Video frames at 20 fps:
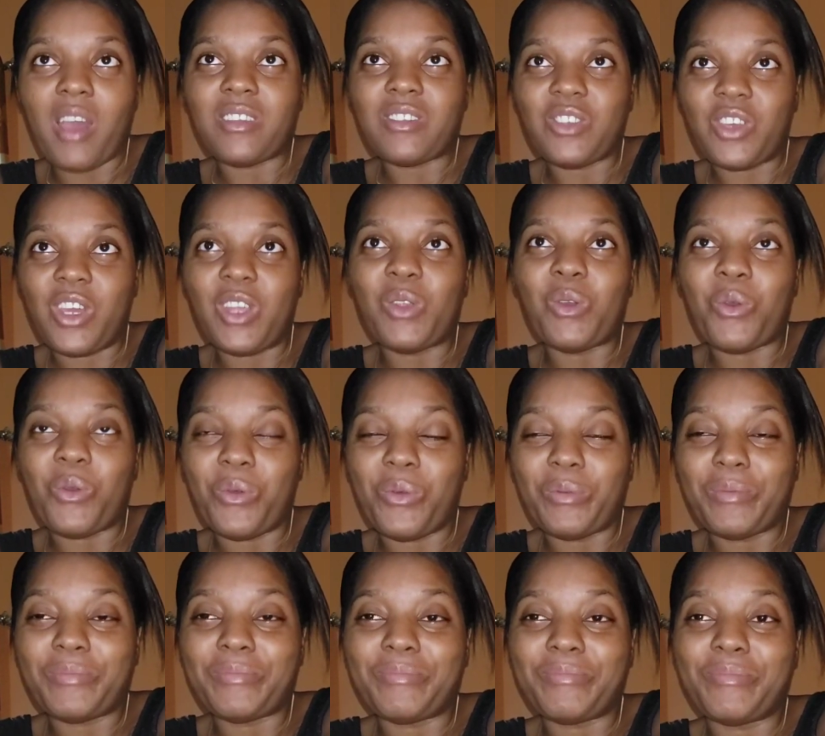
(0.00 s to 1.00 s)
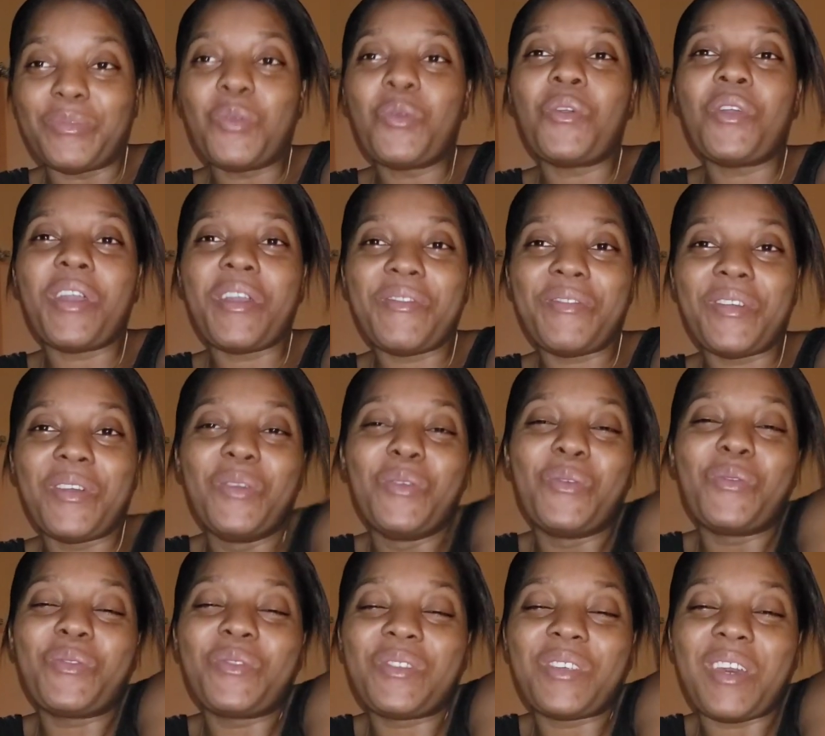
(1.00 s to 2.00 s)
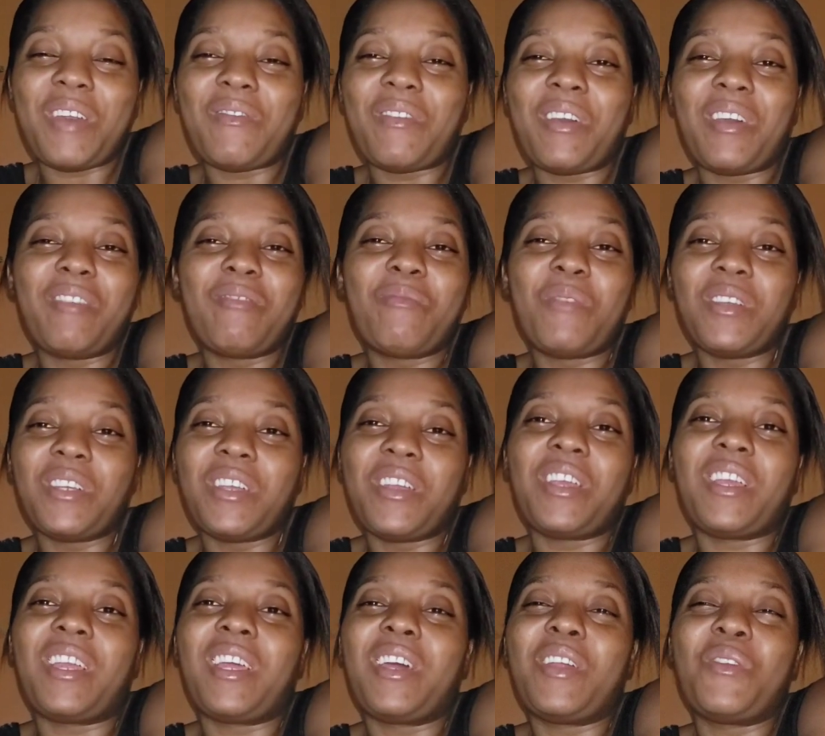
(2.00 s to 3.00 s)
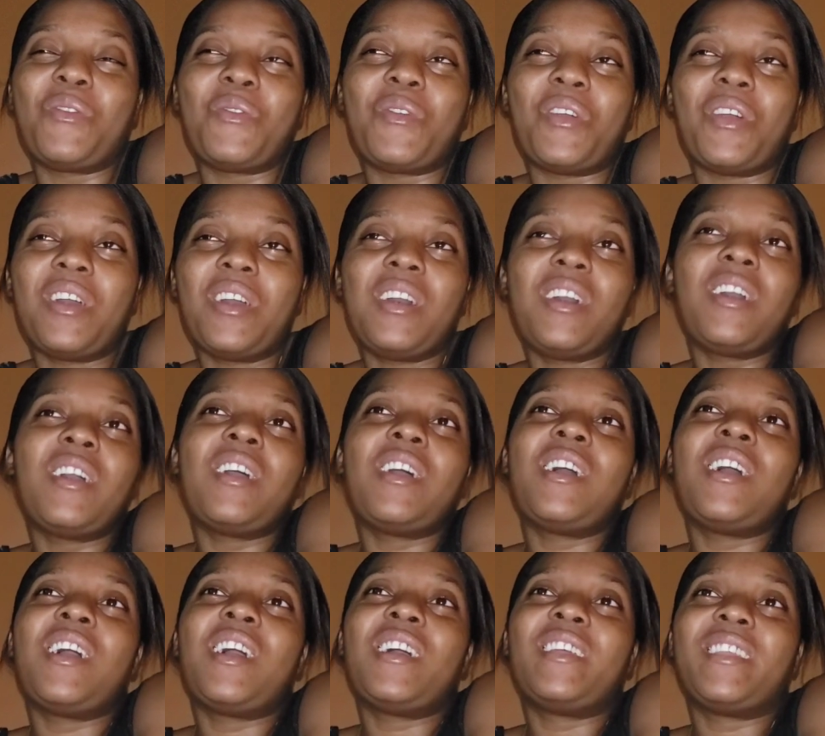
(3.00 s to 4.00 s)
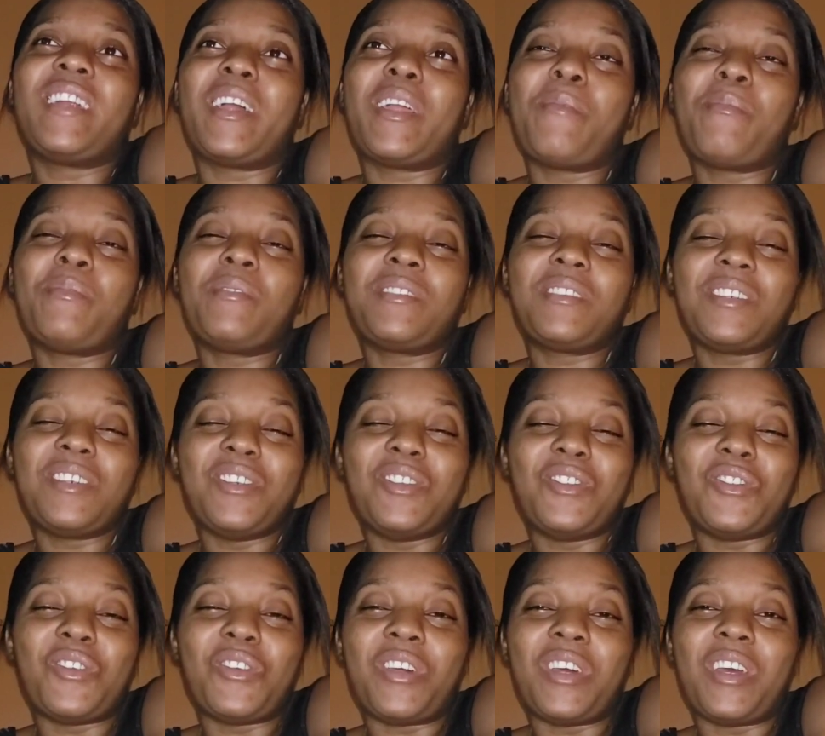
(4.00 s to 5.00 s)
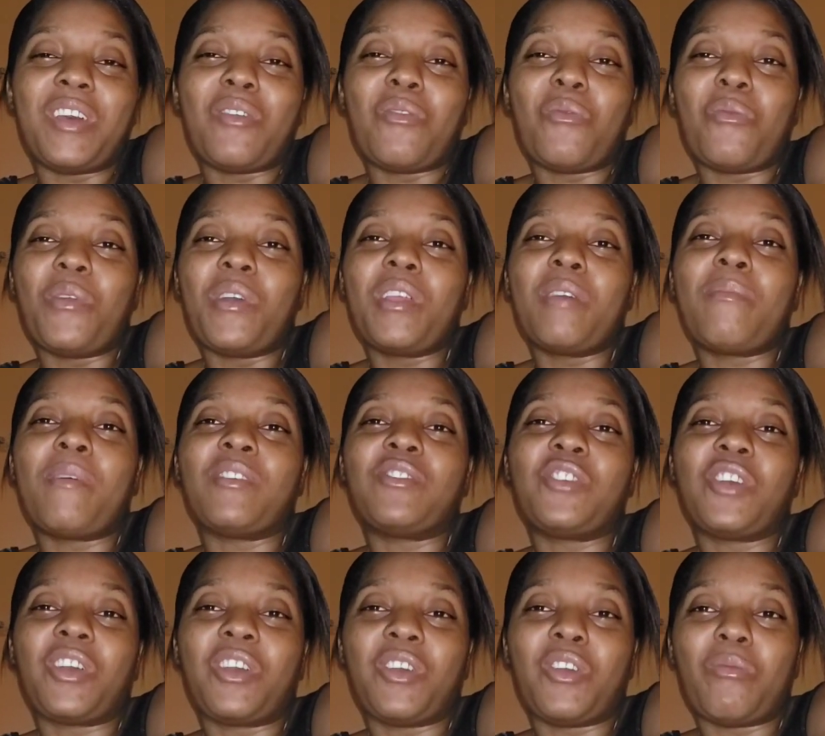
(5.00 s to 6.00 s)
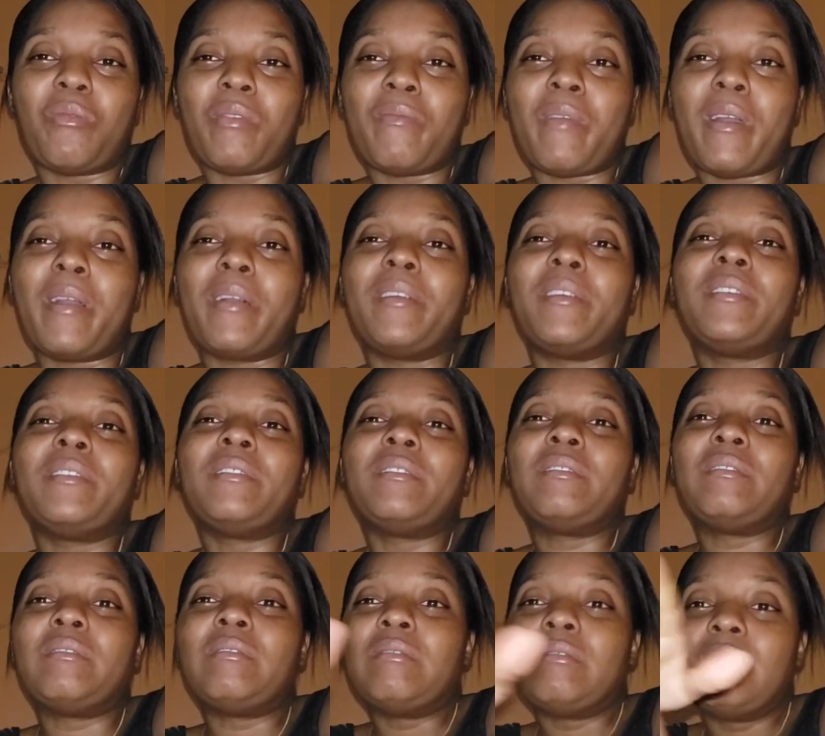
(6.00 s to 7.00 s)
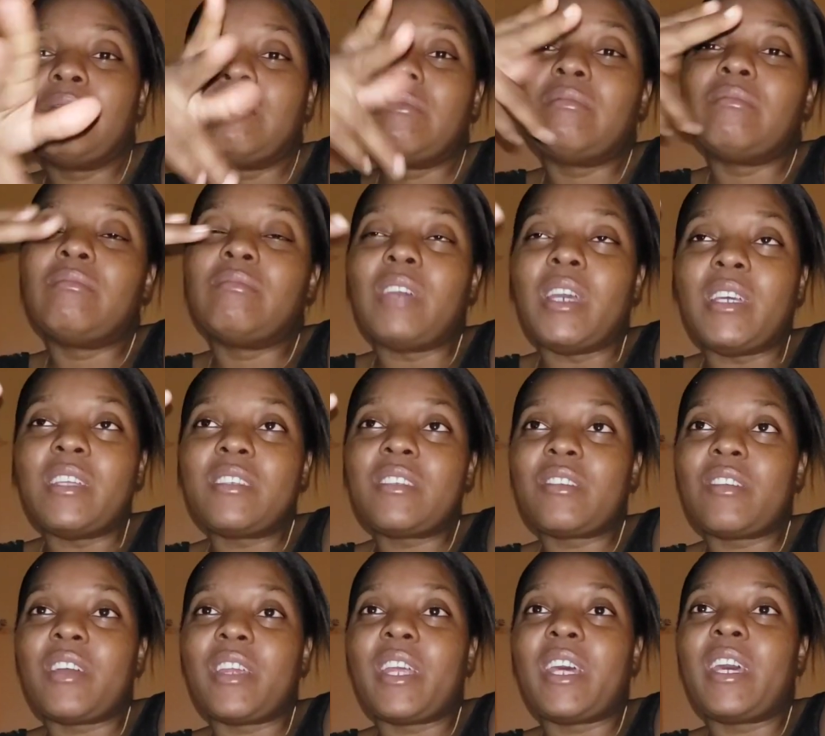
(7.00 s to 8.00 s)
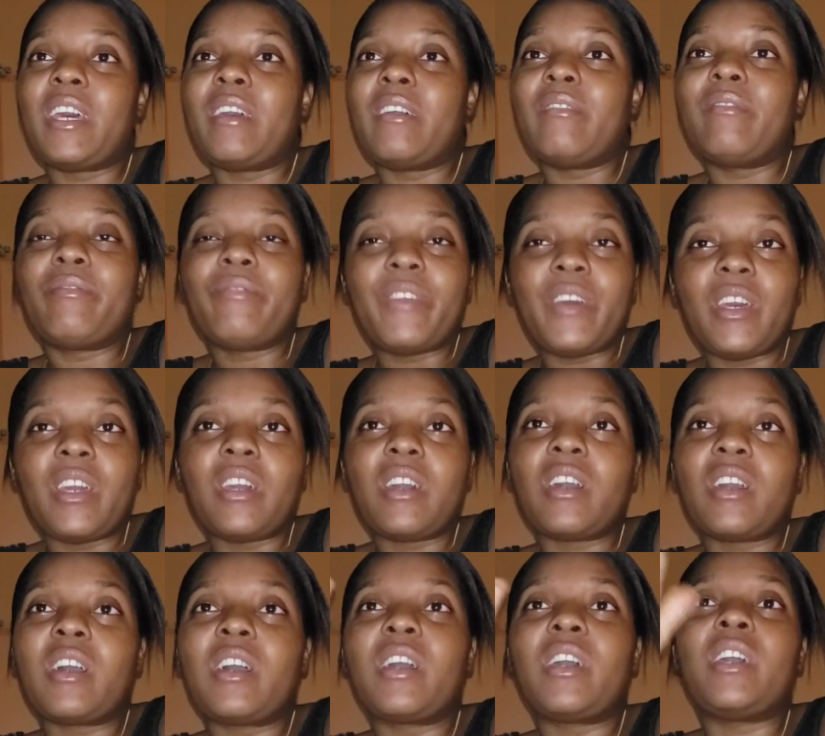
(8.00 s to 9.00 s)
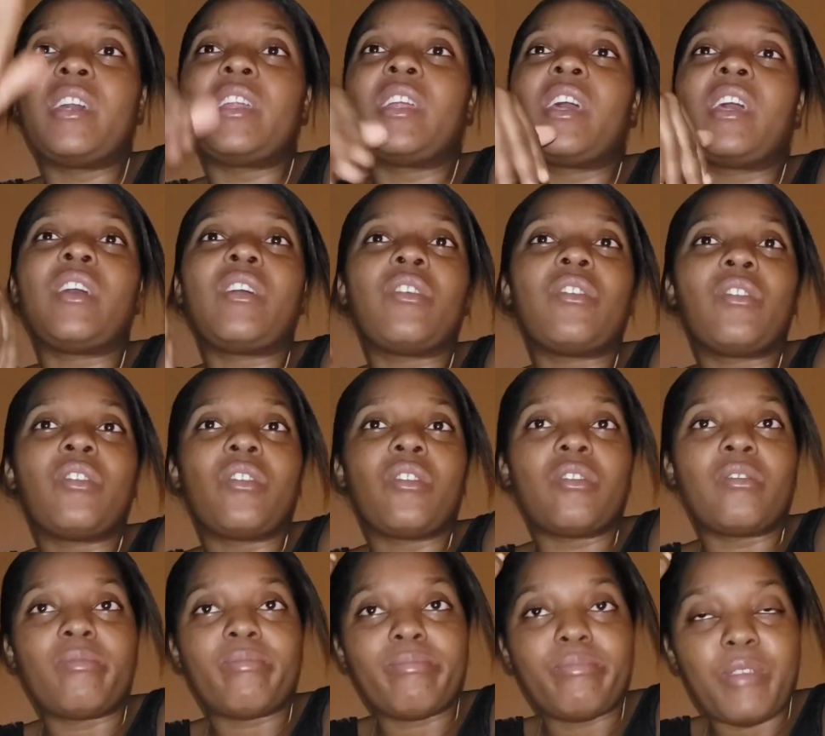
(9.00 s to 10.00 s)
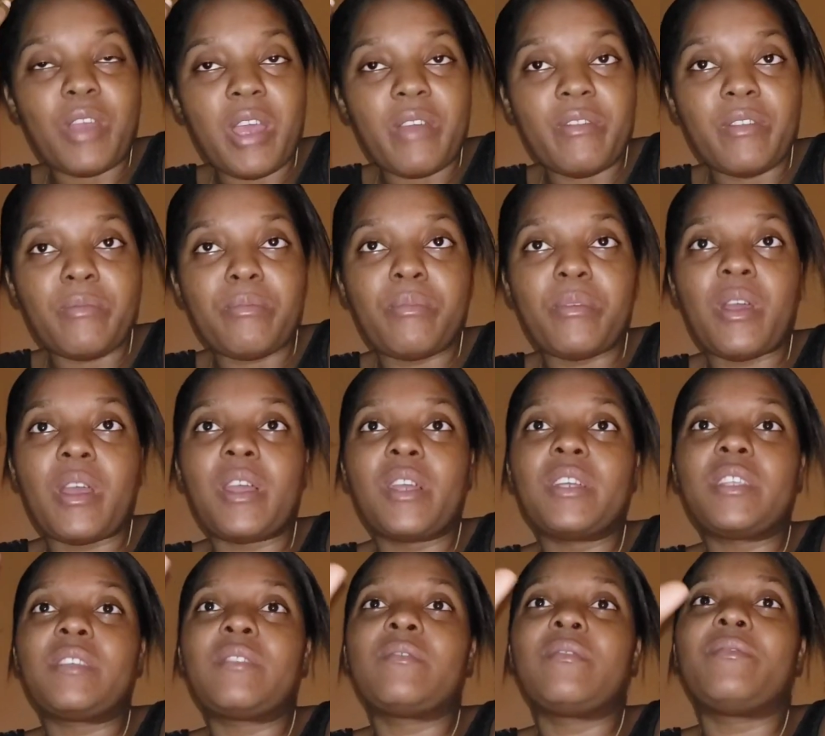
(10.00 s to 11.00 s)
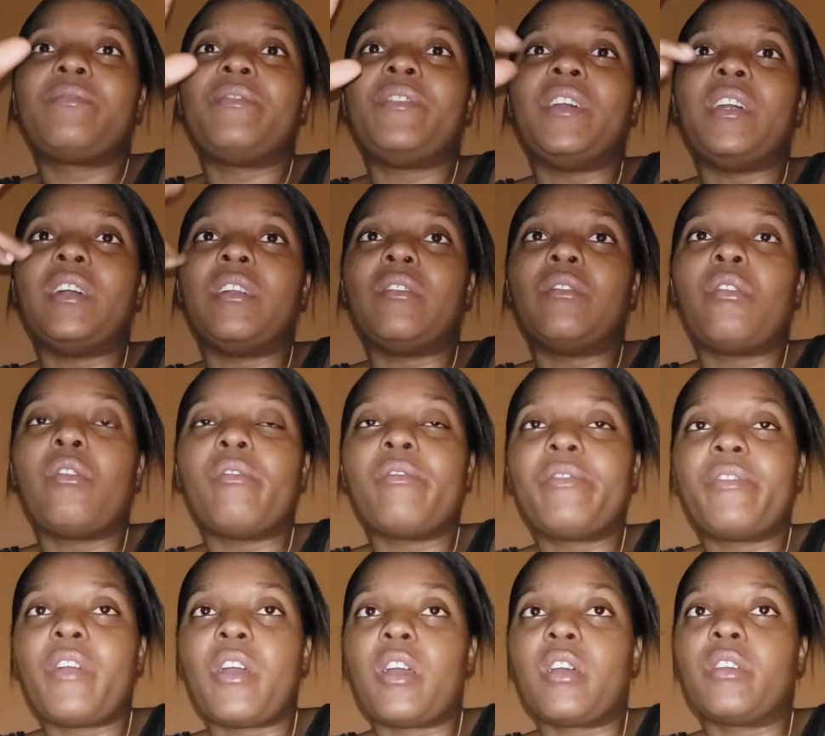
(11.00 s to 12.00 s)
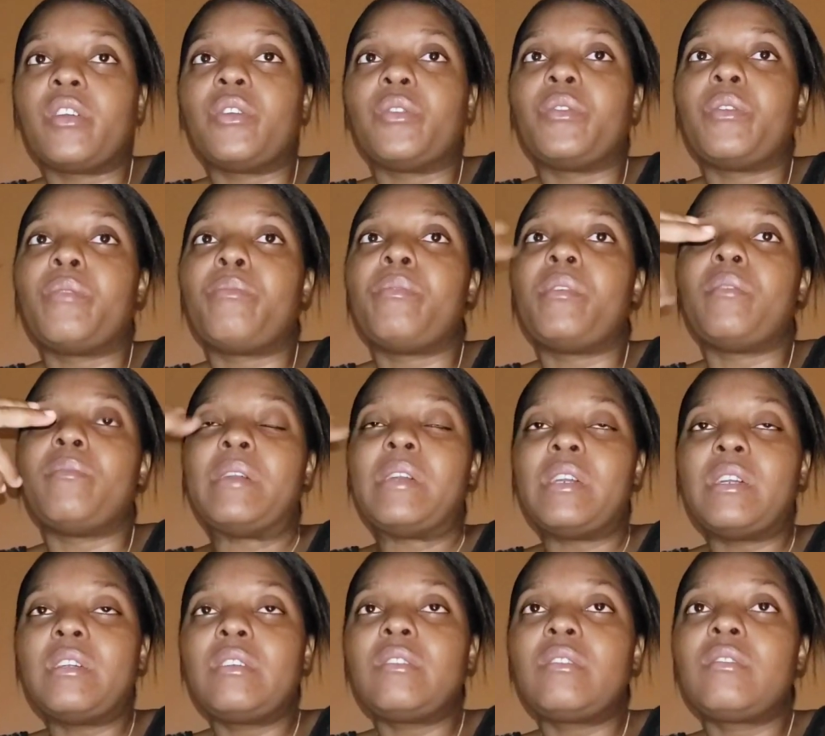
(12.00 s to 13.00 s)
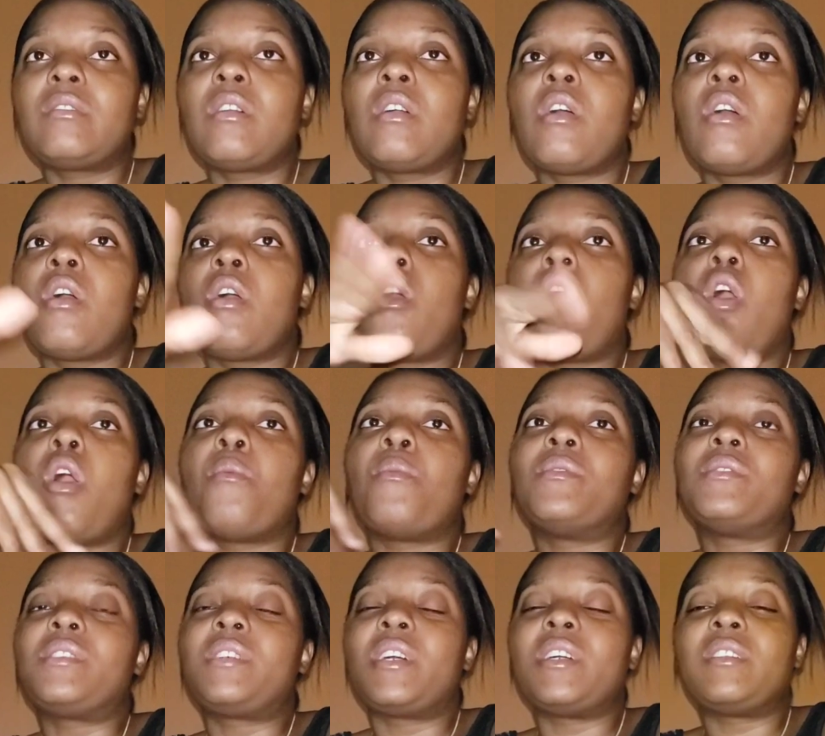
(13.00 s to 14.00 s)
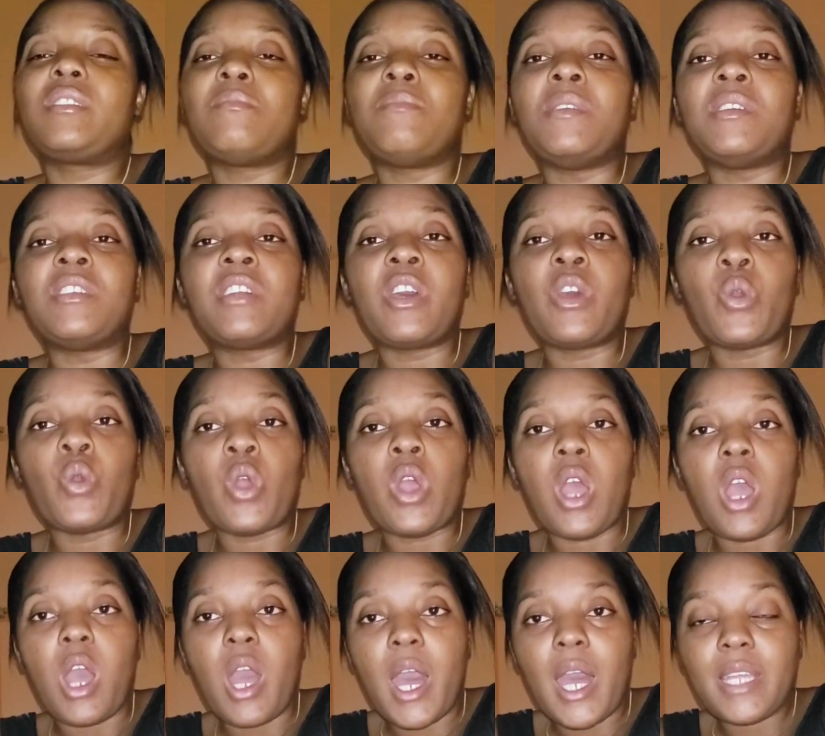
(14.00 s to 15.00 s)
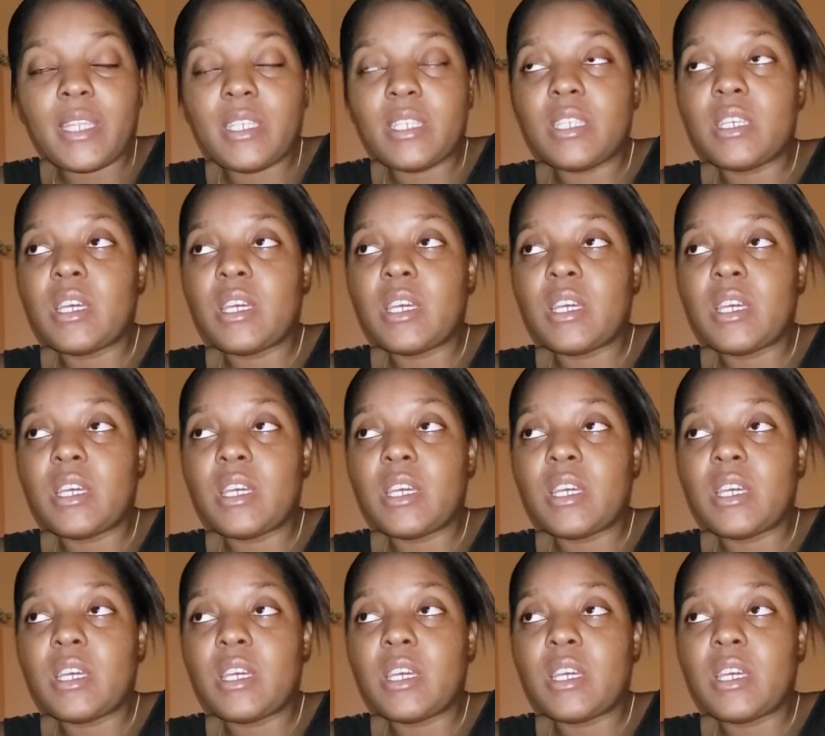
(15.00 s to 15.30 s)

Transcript: So you know, whosoever give birth already, they know that the procedure there, when they might check you up, they might insert the finger in your private parts to feel how far down the baby is, how much centimeter you are at,